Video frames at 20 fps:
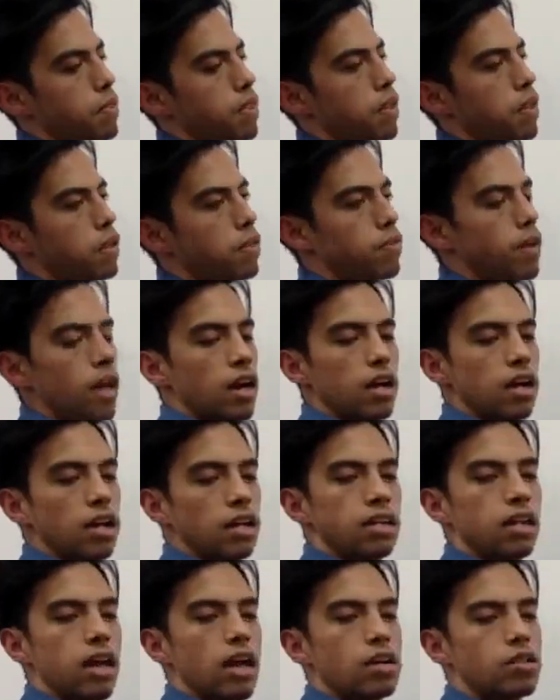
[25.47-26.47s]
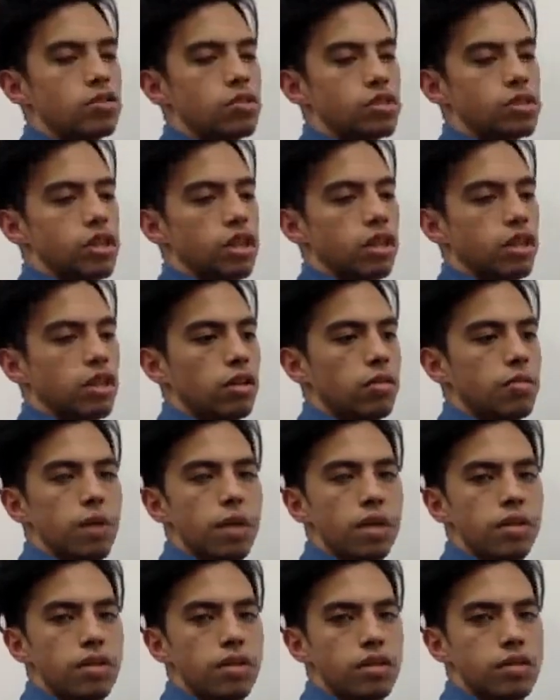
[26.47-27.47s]
kind of like the extracellular
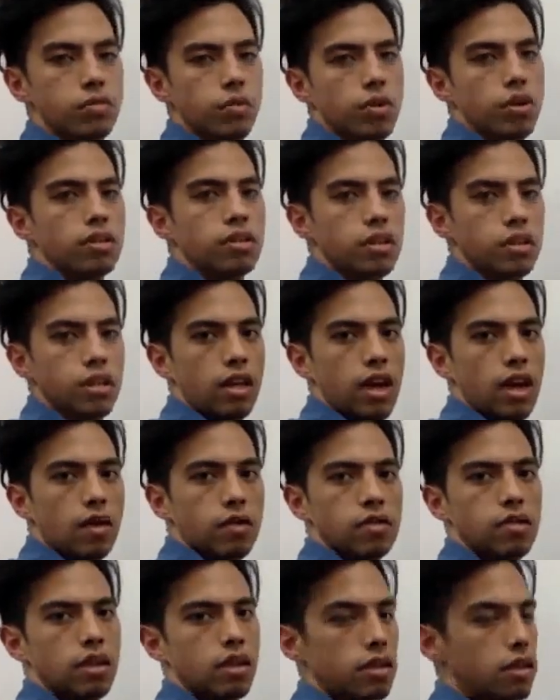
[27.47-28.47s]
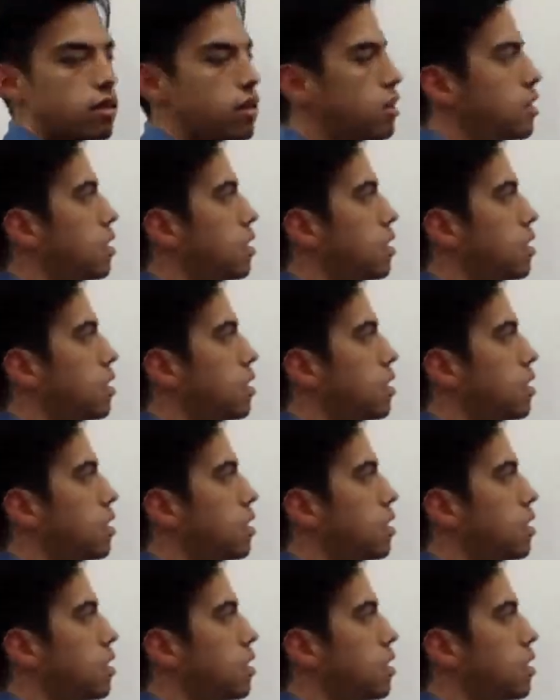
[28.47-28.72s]
matrix where it's on the outside.